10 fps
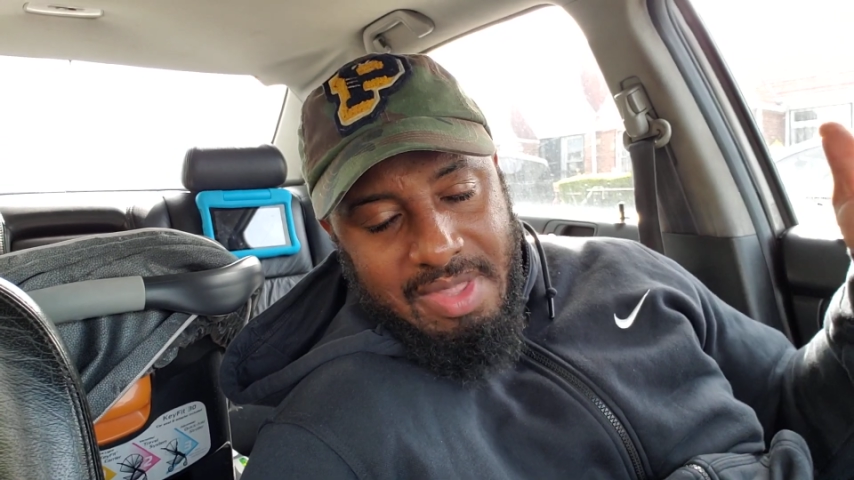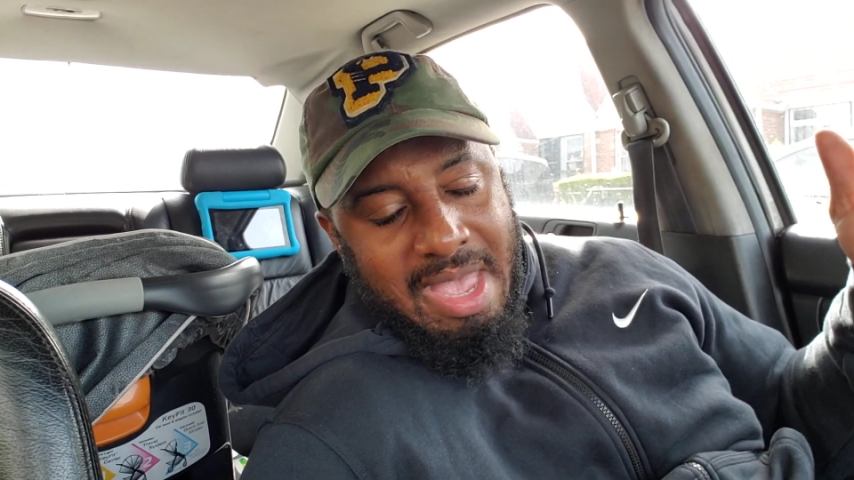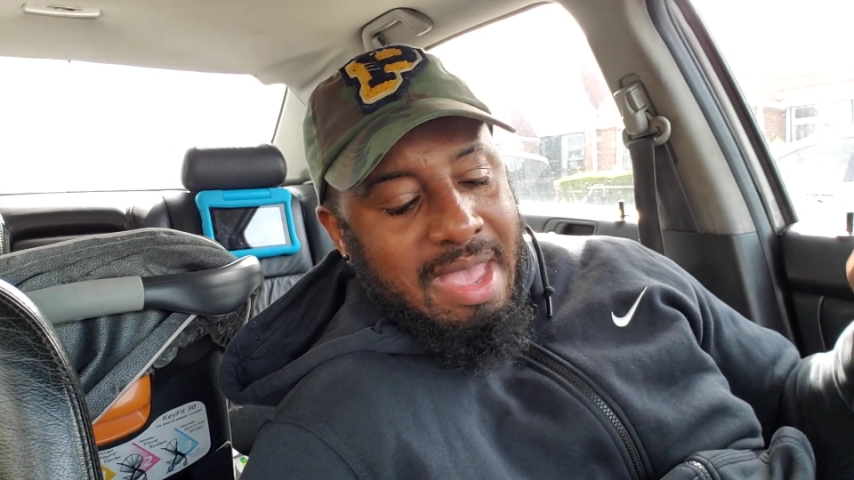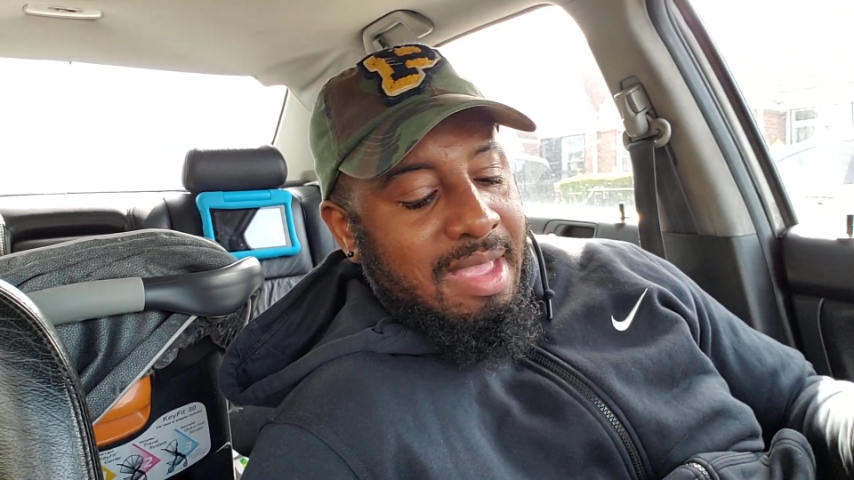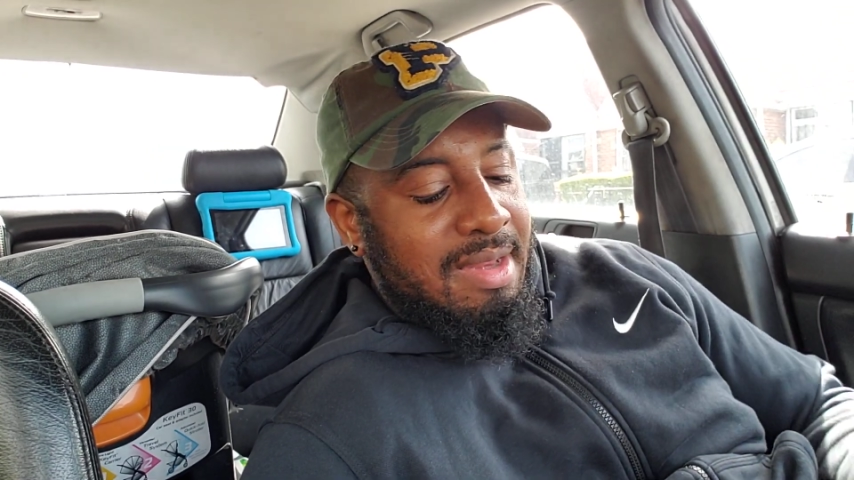
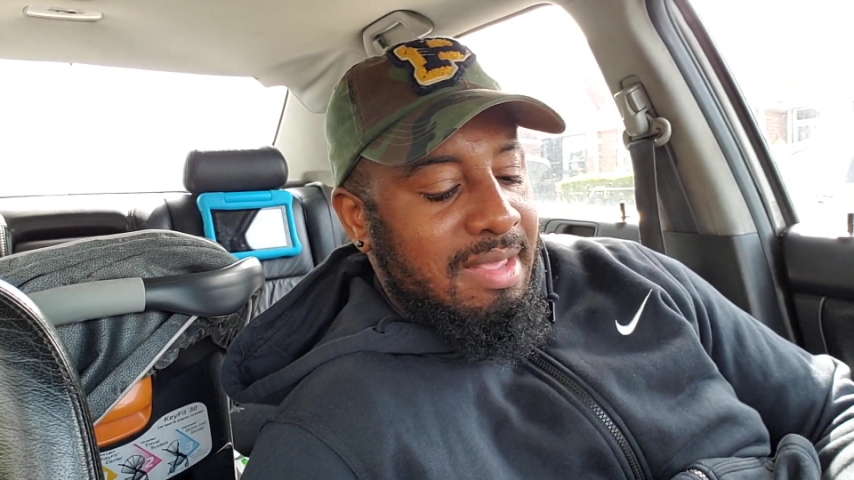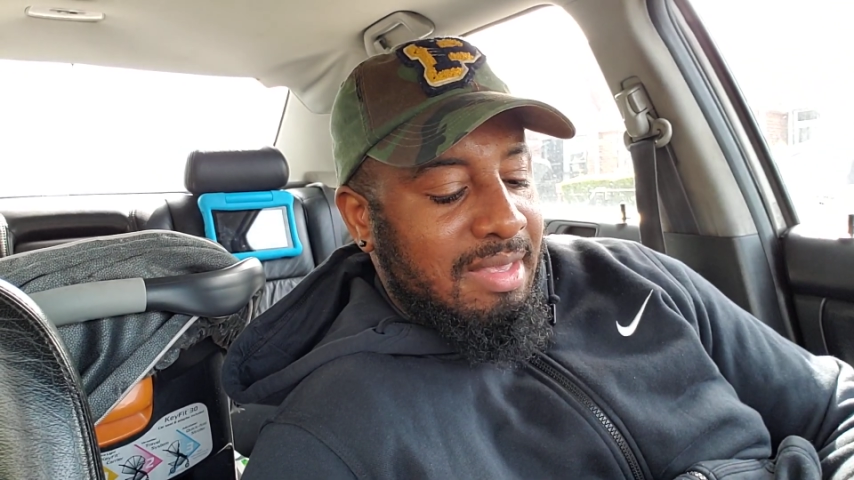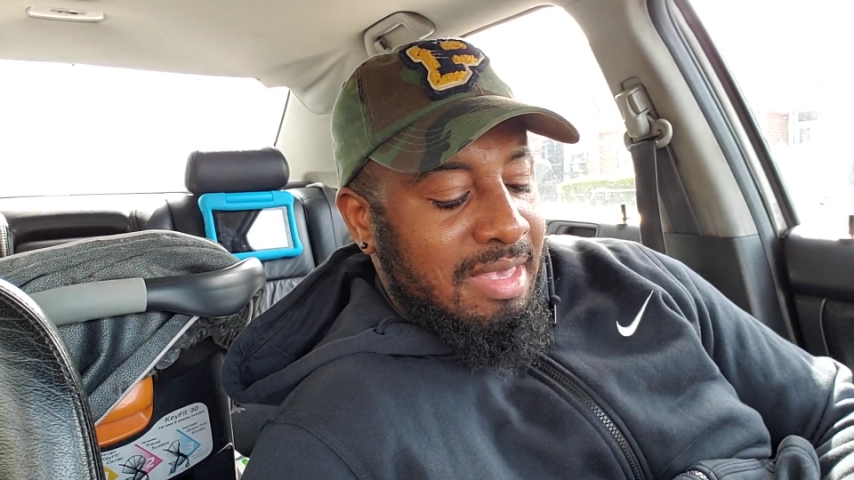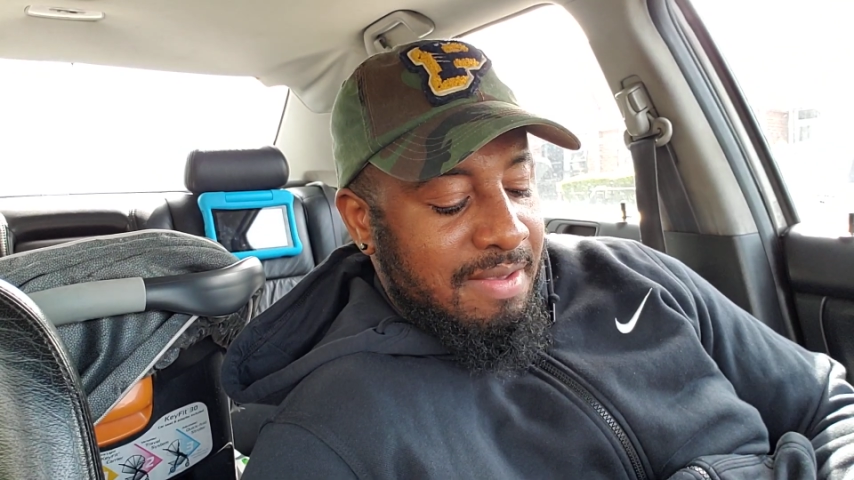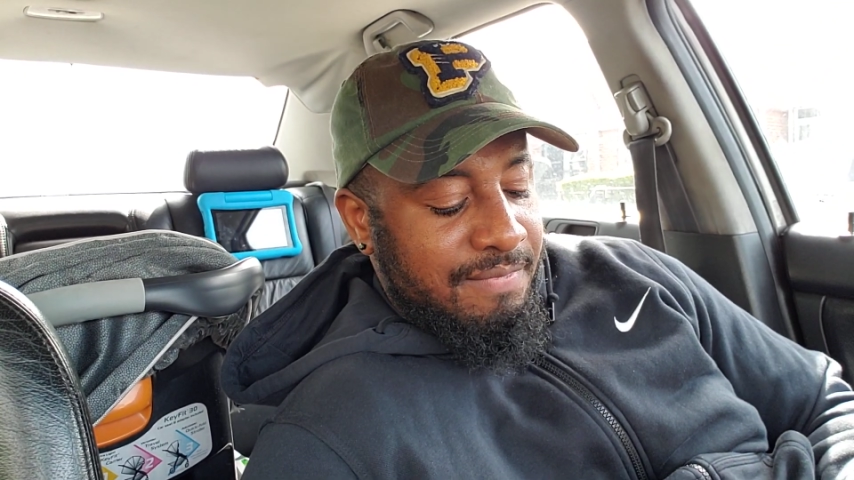and
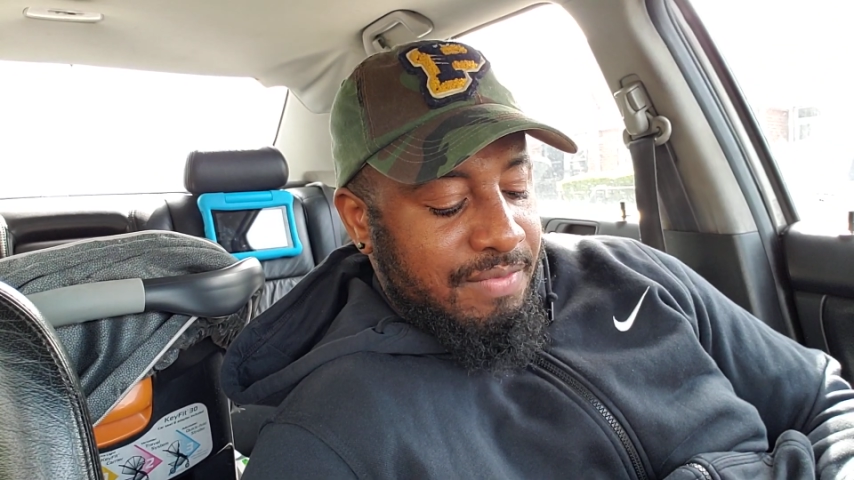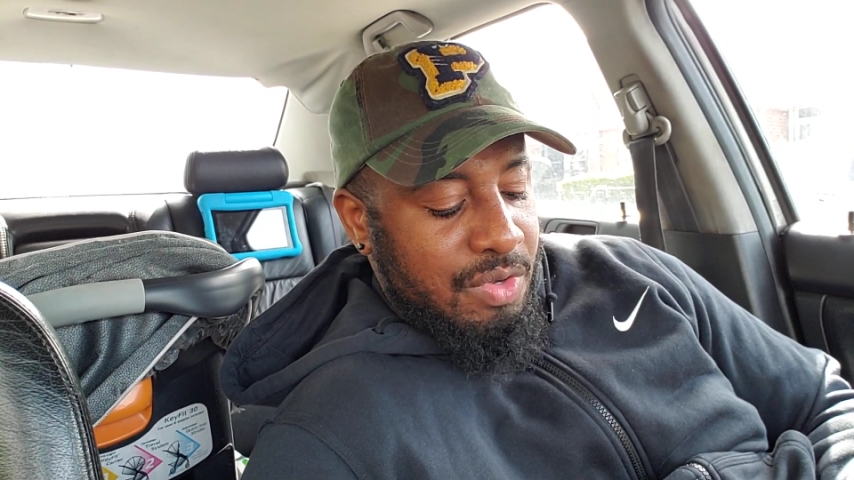give